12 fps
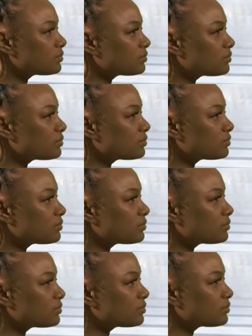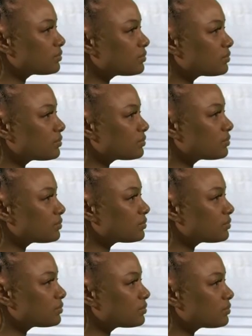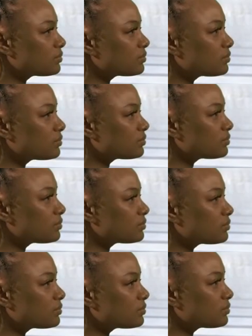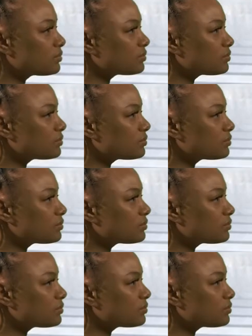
This person isn't speaking.